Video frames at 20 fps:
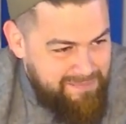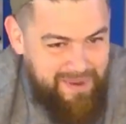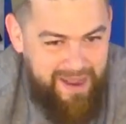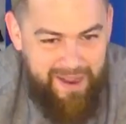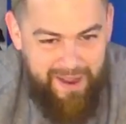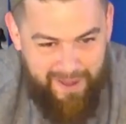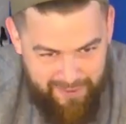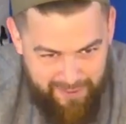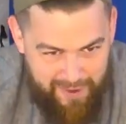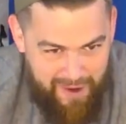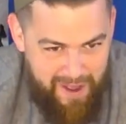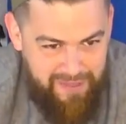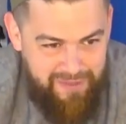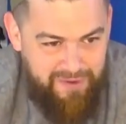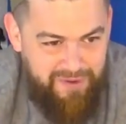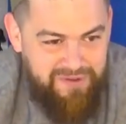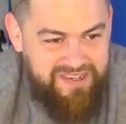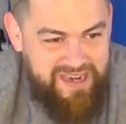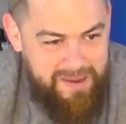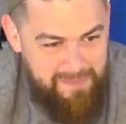by other
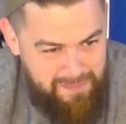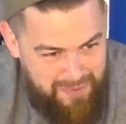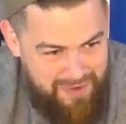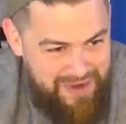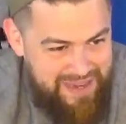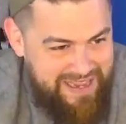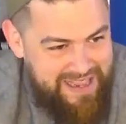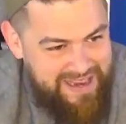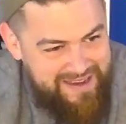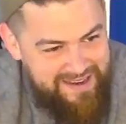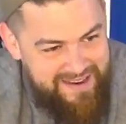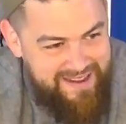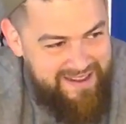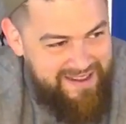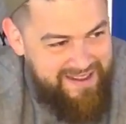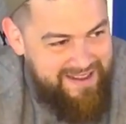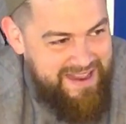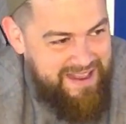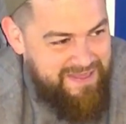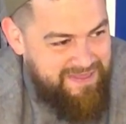authors and I'm putting it
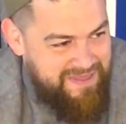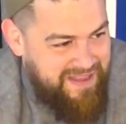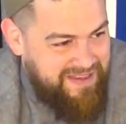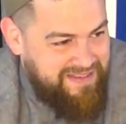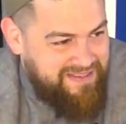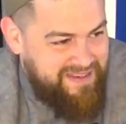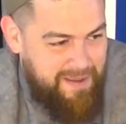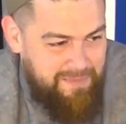in this.